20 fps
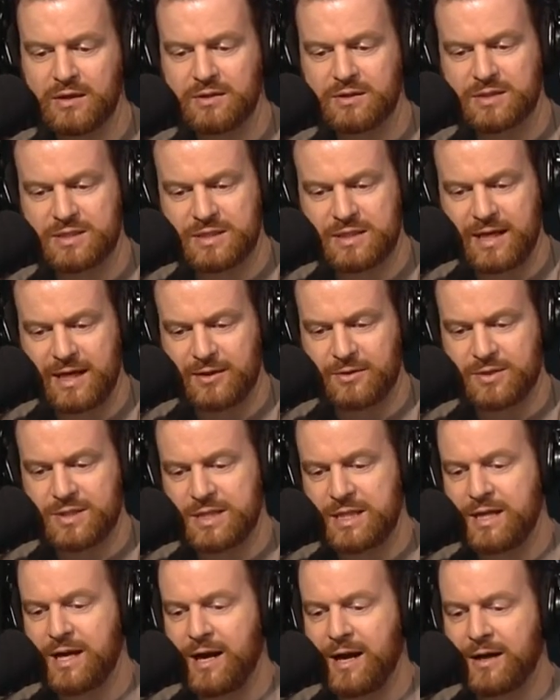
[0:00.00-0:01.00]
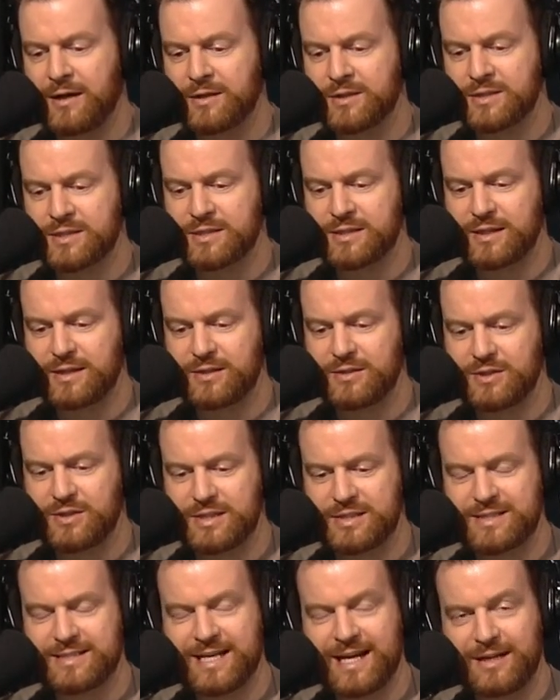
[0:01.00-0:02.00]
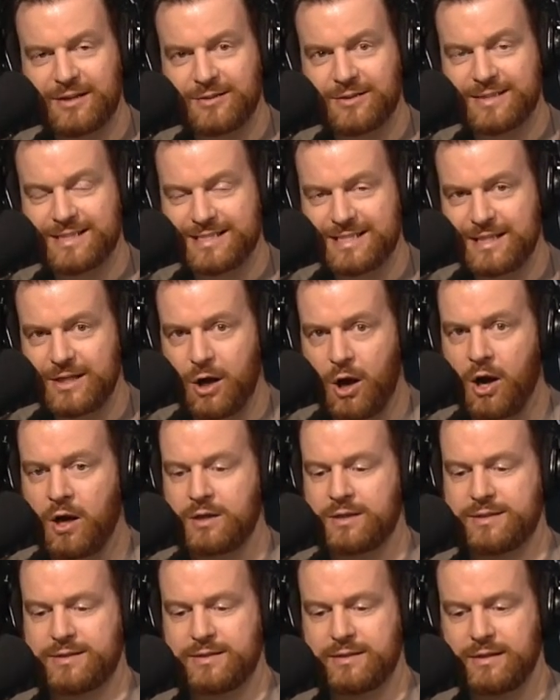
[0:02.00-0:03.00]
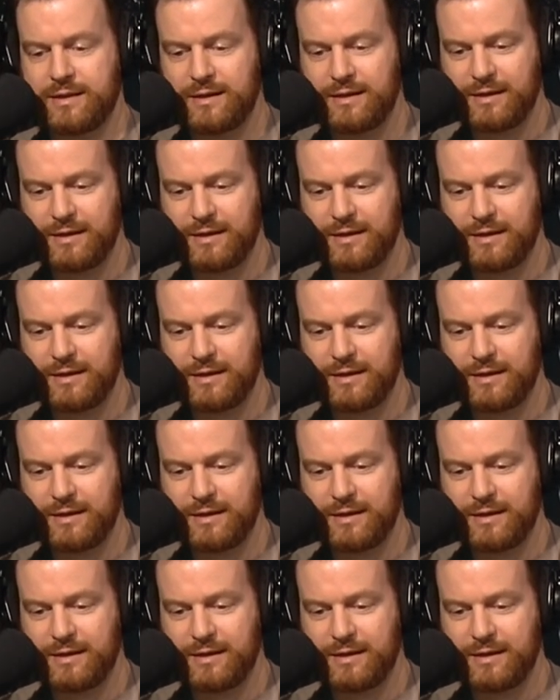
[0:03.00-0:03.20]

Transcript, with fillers: The Seattle Seahawks, Seattle Seahawks,